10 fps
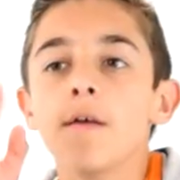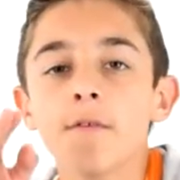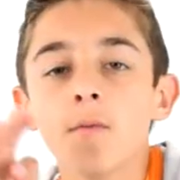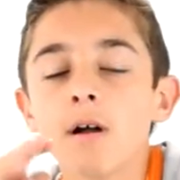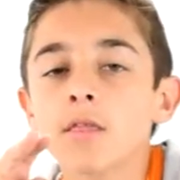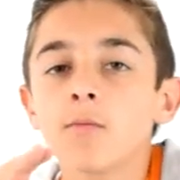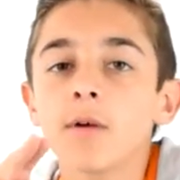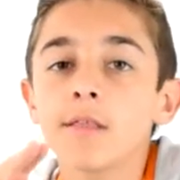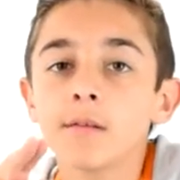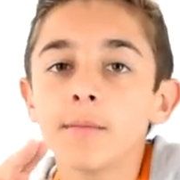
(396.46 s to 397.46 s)
If you want to
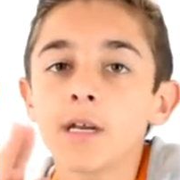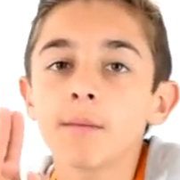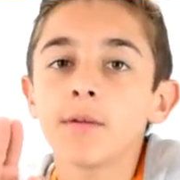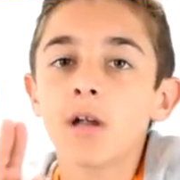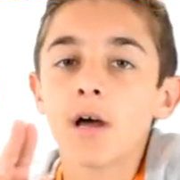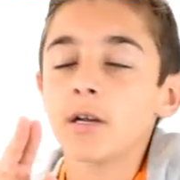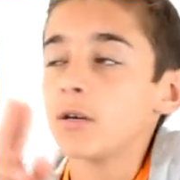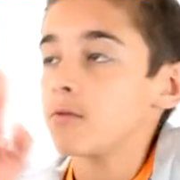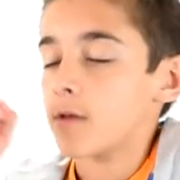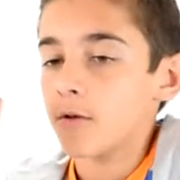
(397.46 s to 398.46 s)
win the mini
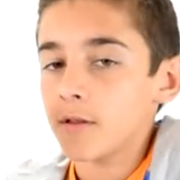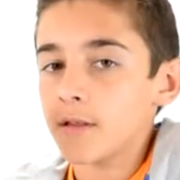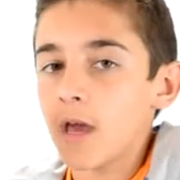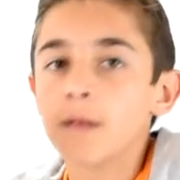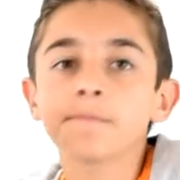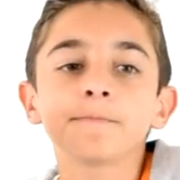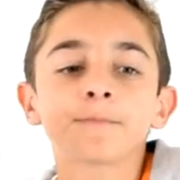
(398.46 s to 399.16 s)
Milano, here it is again.